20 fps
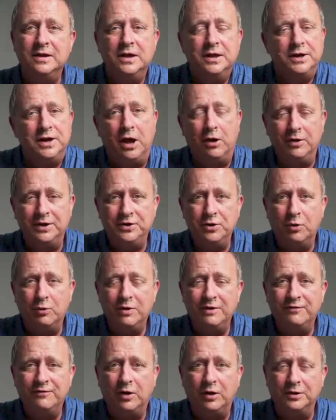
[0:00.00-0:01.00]
Now, I know
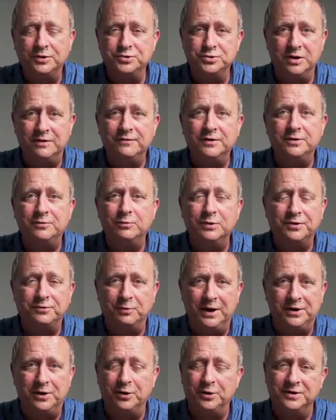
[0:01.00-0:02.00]
we've all driven with
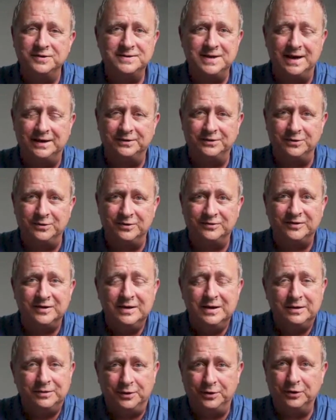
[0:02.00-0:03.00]
radar detectors
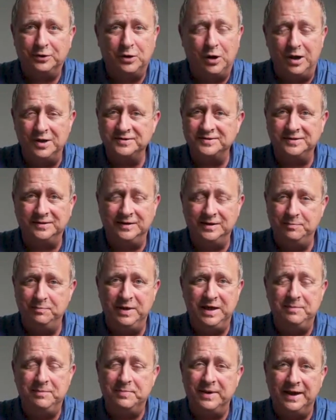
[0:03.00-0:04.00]
that are constantly
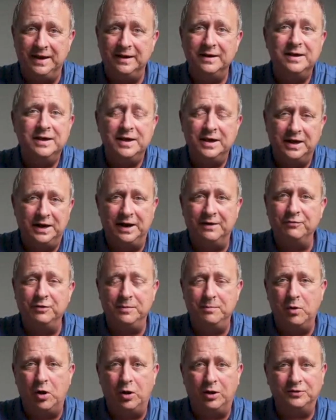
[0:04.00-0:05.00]
beeping at every
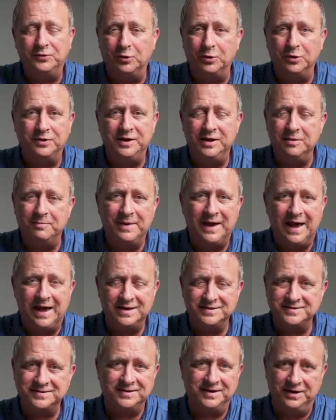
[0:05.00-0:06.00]
mall door that you
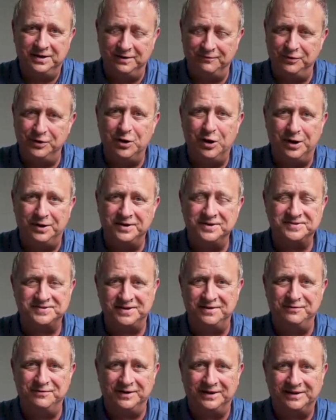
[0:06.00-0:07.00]
pass and every Honda
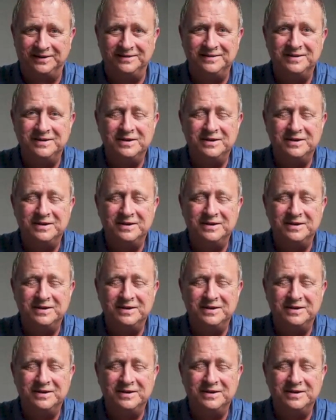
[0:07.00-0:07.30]
Civic.